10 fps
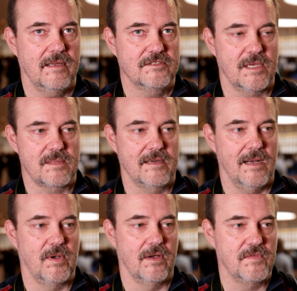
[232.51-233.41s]
just a
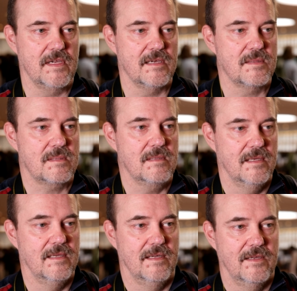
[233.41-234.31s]
couple of years
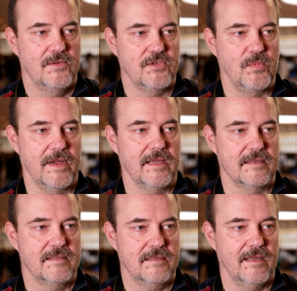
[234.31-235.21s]
to bring
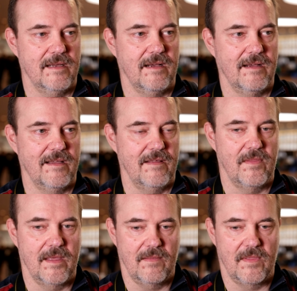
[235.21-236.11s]
it in
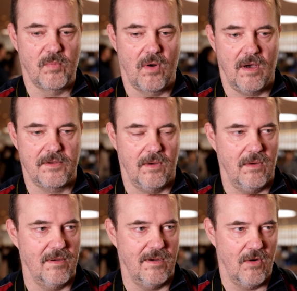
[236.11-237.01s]
the broad
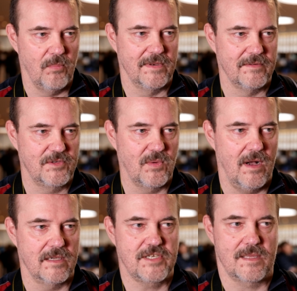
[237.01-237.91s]
open to
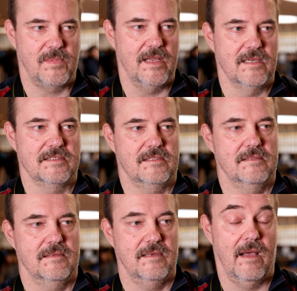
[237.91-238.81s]
all chess players,
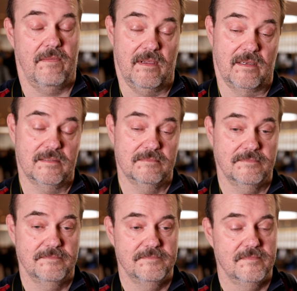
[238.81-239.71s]
I think.
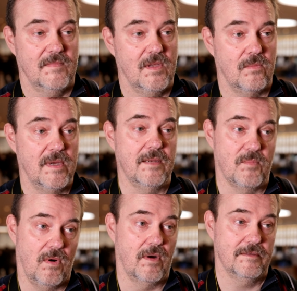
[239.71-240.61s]
We need
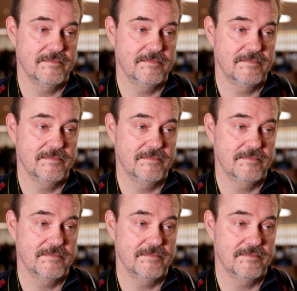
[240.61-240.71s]
more.